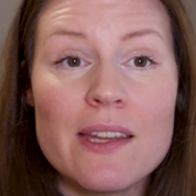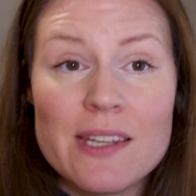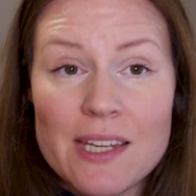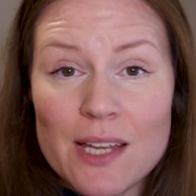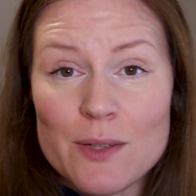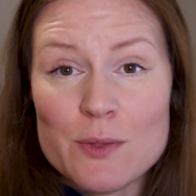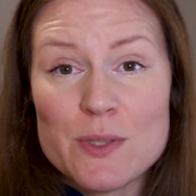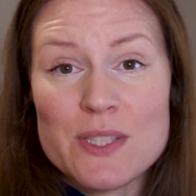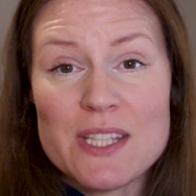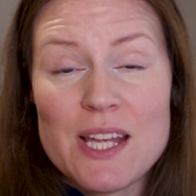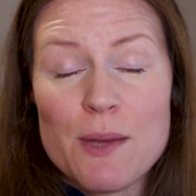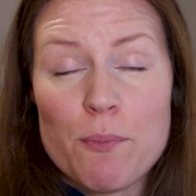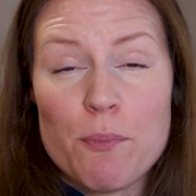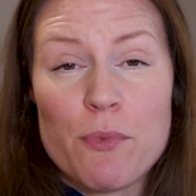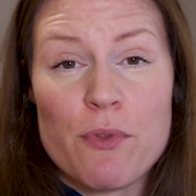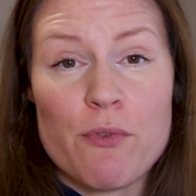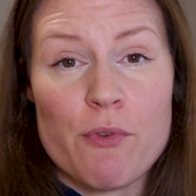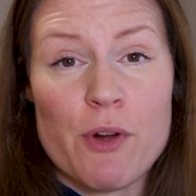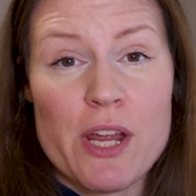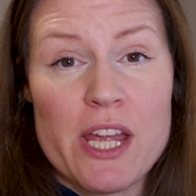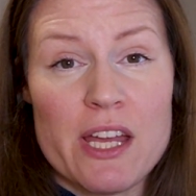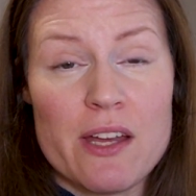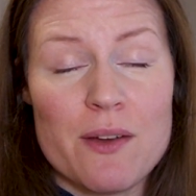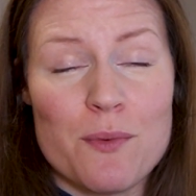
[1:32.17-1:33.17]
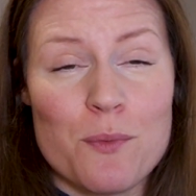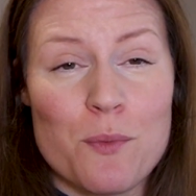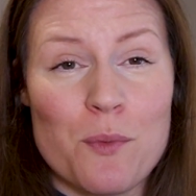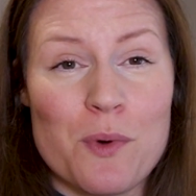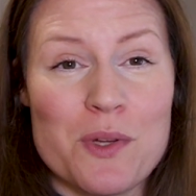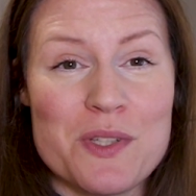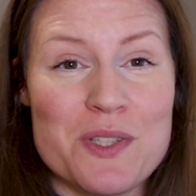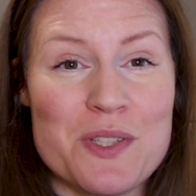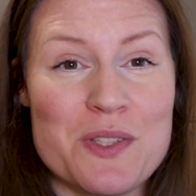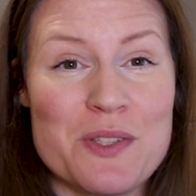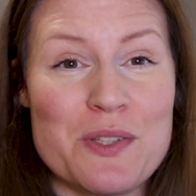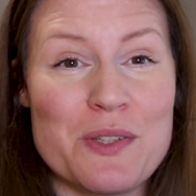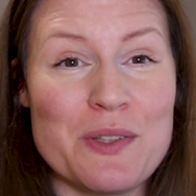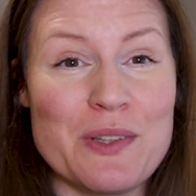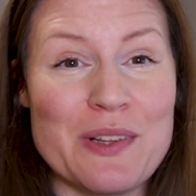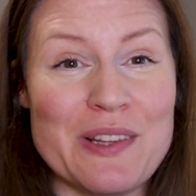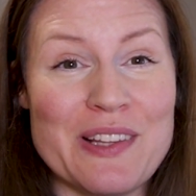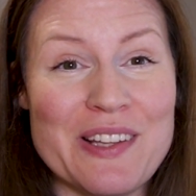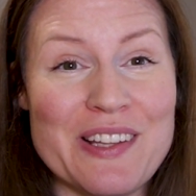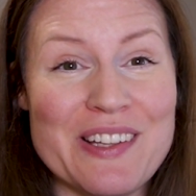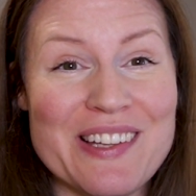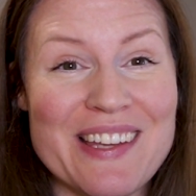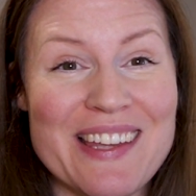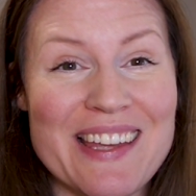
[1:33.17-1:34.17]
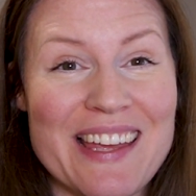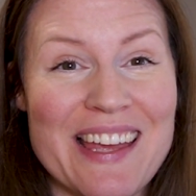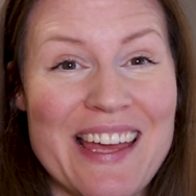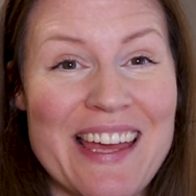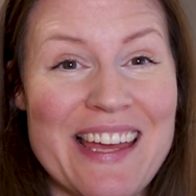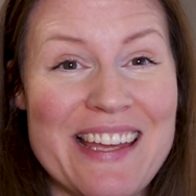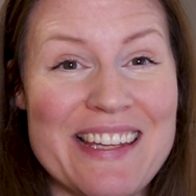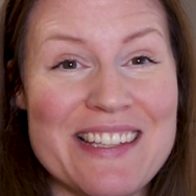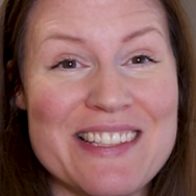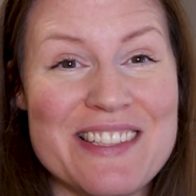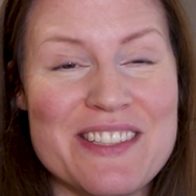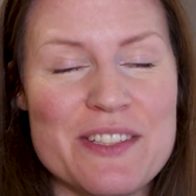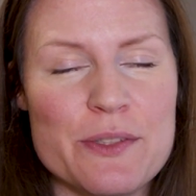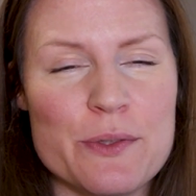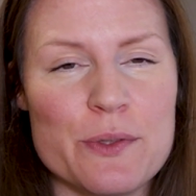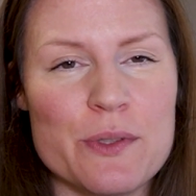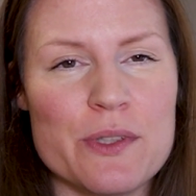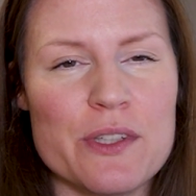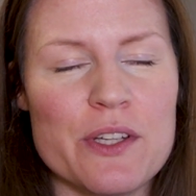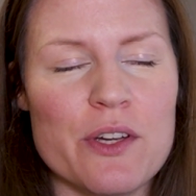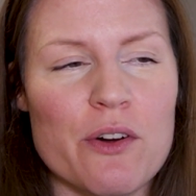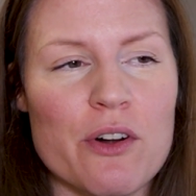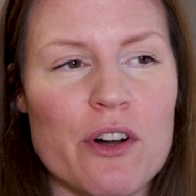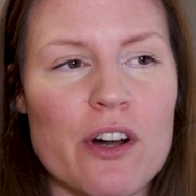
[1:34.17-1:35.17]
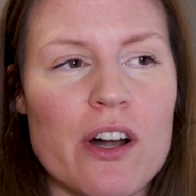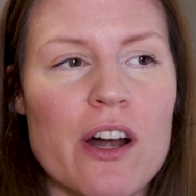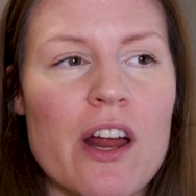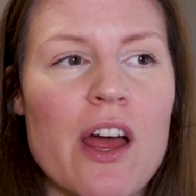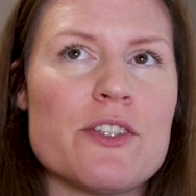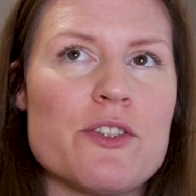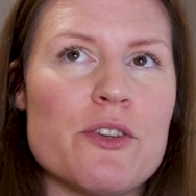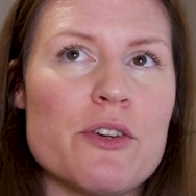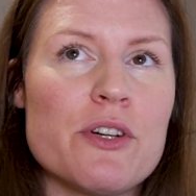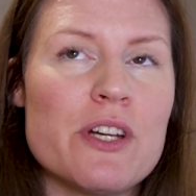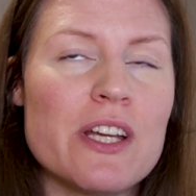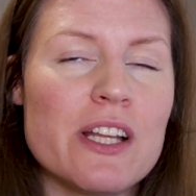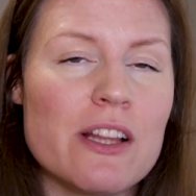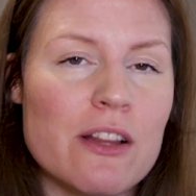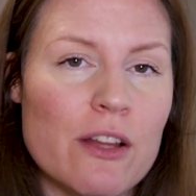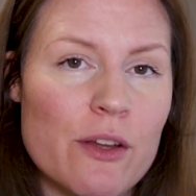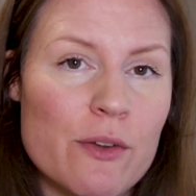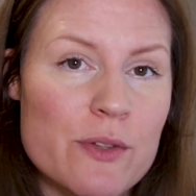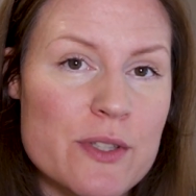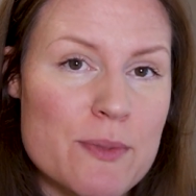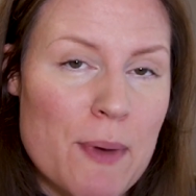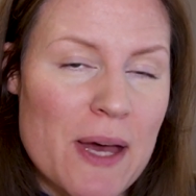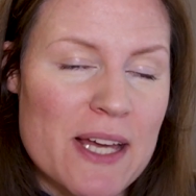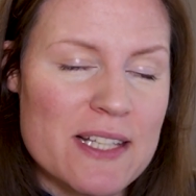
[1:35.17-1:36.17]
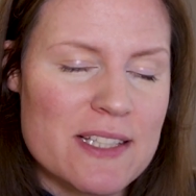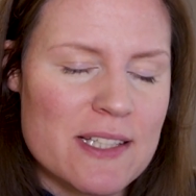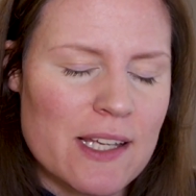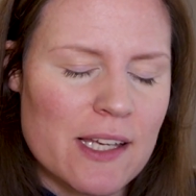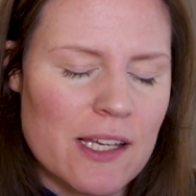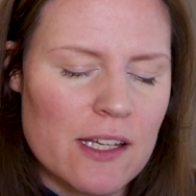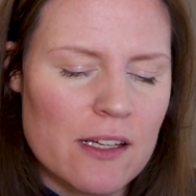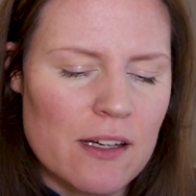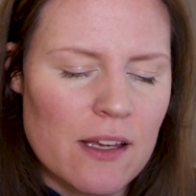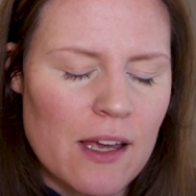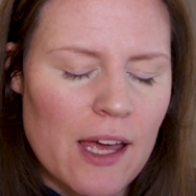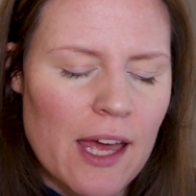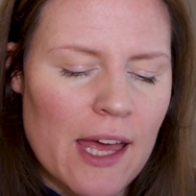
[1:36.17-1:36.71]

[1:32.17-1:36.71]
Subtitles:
Now, step 3 was to look into your dirty clothes basket.